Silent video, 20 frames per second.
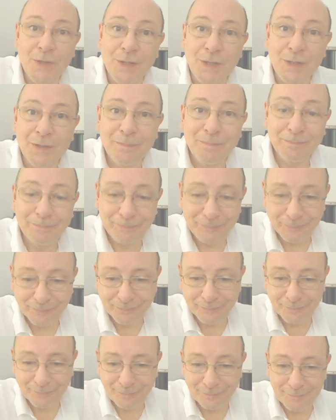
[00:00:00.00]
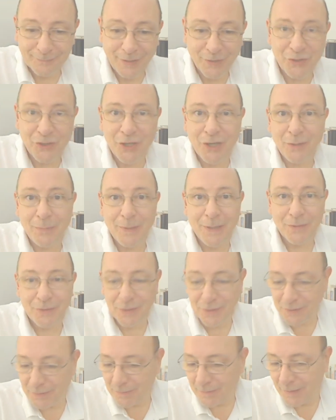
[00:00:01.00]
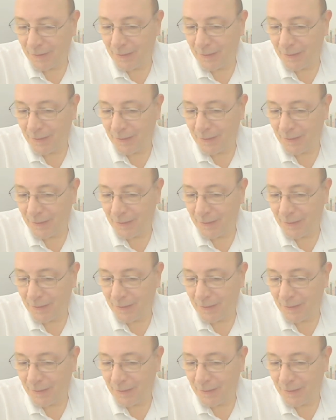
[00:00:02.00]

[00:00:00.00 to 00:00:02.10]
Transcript: it? I share about it